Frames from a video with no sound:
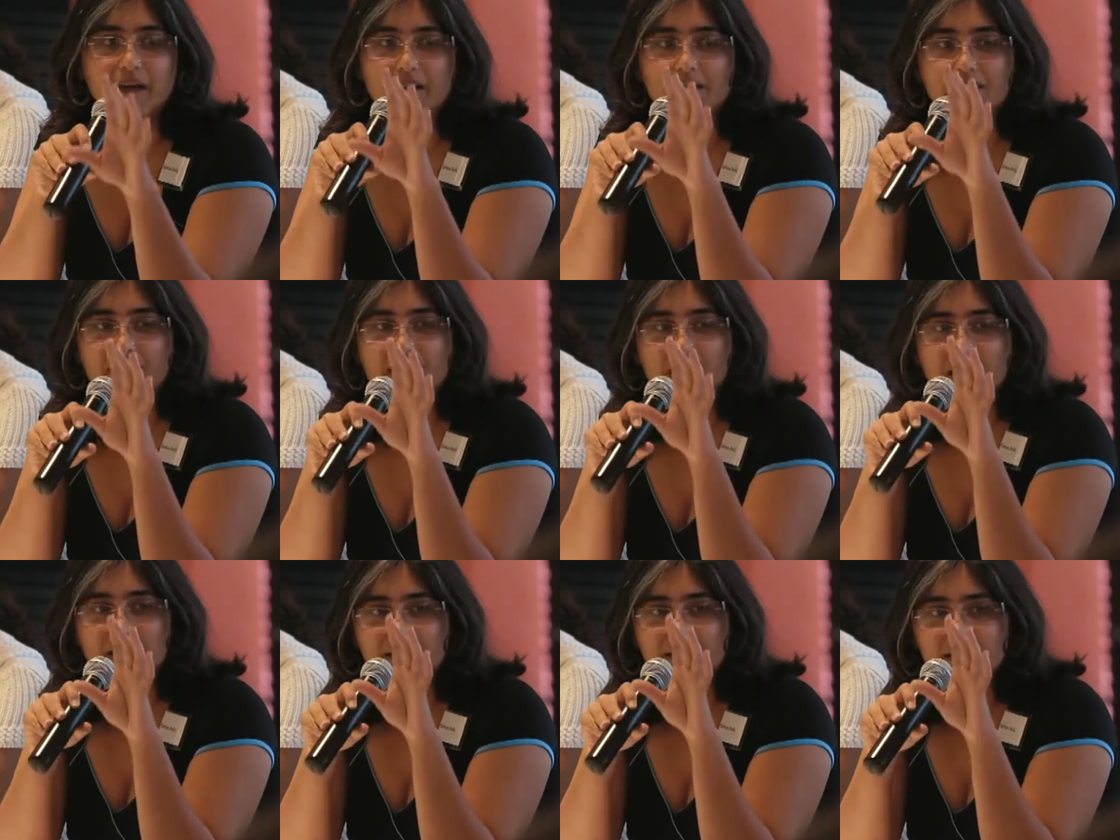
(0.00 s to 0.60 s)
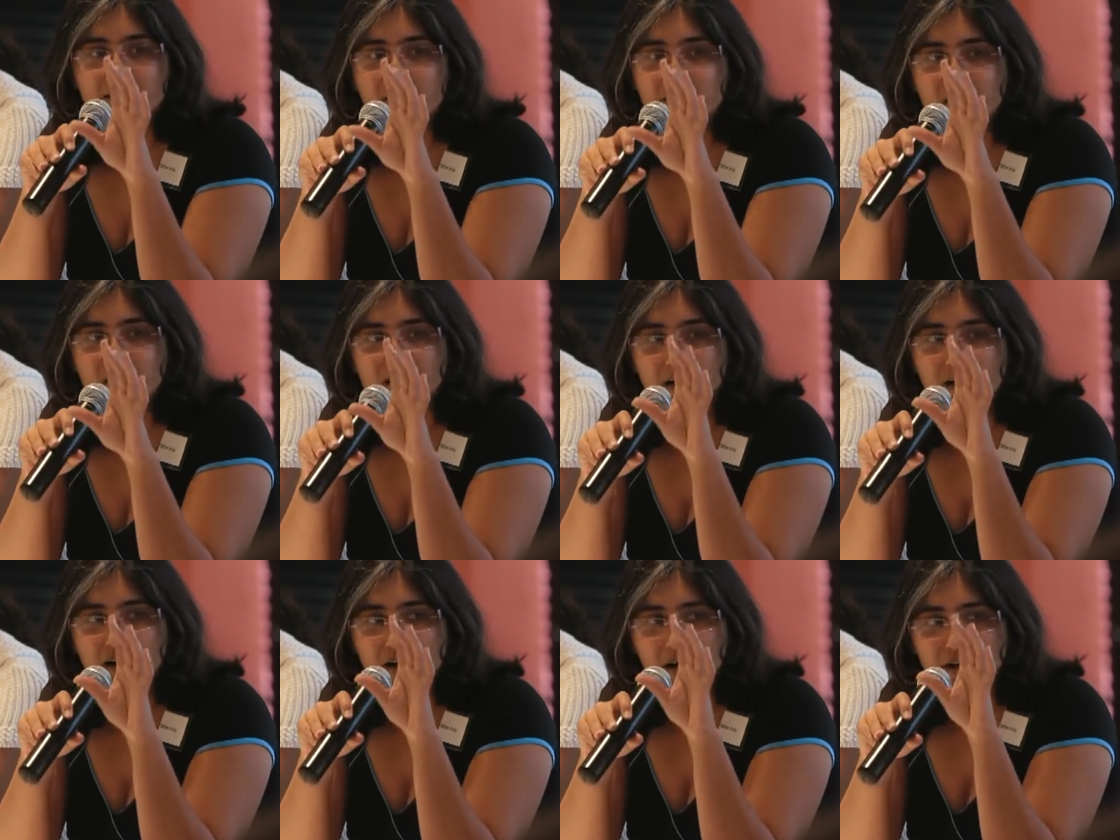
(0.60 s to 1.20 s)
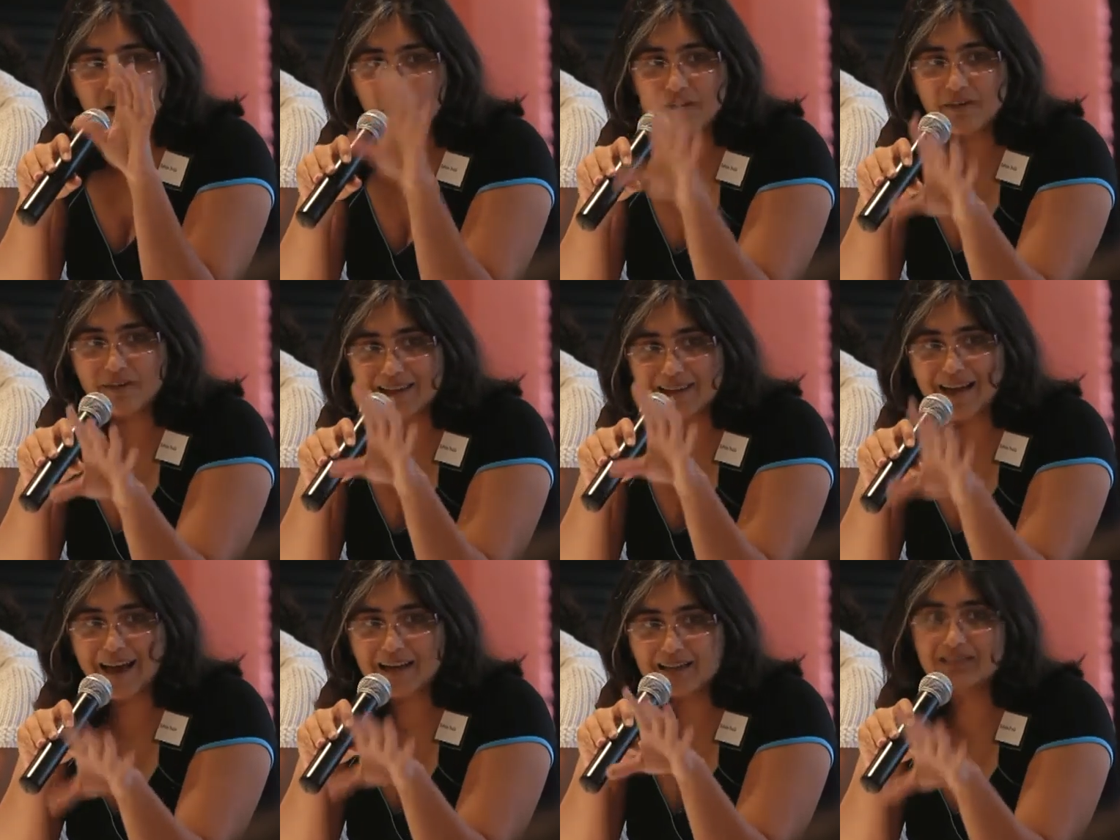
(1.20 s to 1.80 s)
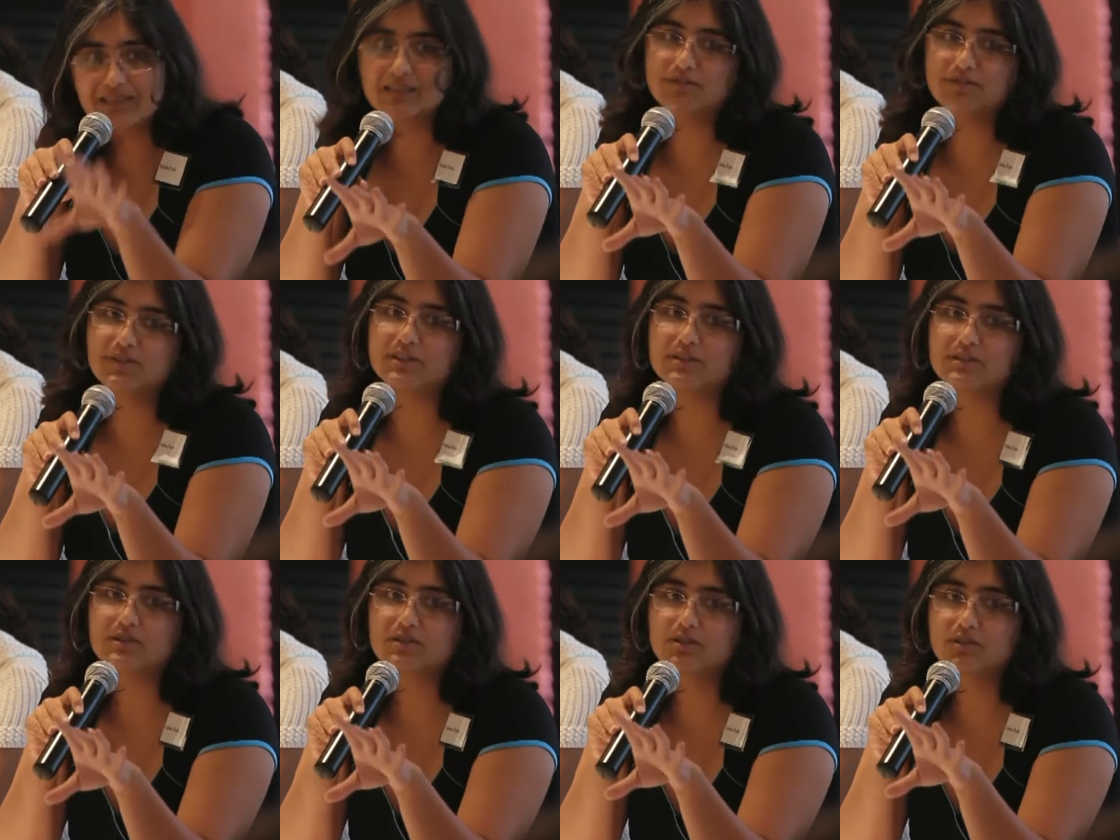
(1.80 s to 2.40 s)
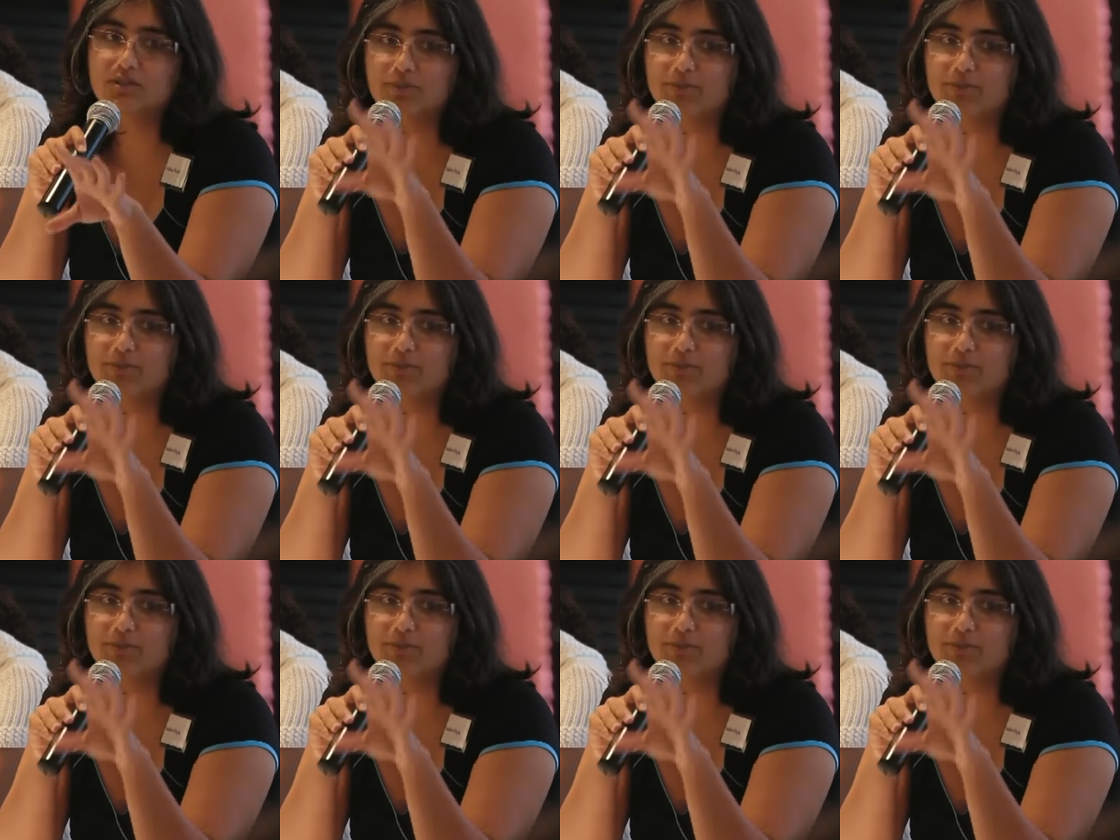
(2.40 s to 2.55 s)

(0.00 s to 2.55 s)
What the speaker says: And a lot of the activists